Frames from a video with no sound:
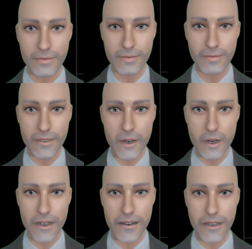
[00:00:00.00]
The
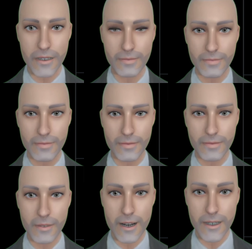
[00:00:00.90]
only
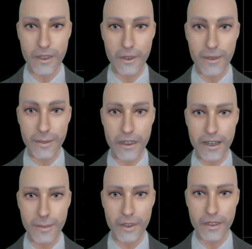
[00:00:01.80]
weapon currently
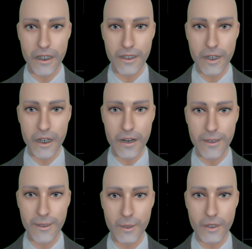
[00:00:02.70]
capable of a hit like
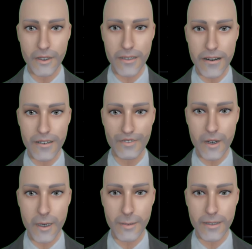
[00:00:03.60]
this would be
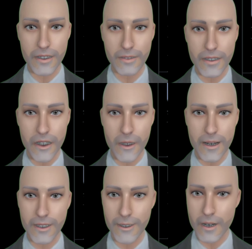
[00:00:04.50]
from an
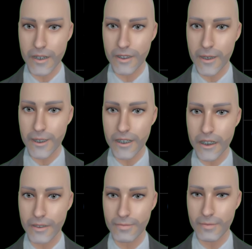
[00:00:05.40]
aircraft. So interesting.
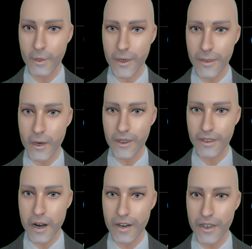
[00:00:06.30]
Report
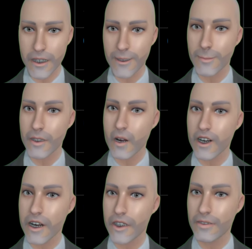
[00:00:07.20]
of an
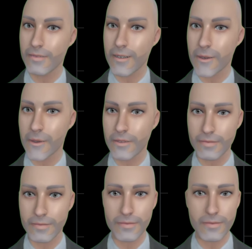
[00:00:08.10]
explosion there.
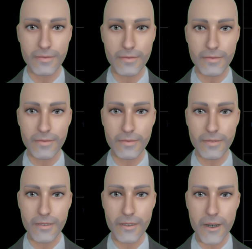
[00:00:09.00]

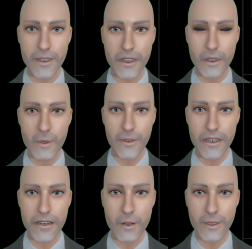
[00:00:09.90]
Some interesting
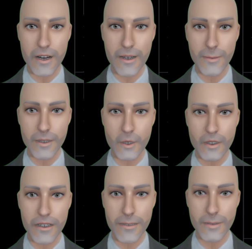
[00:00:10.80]
wording used there, but we'll
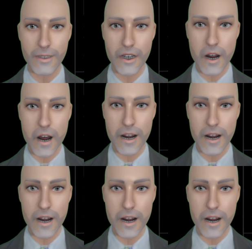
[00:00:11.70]
keep an eye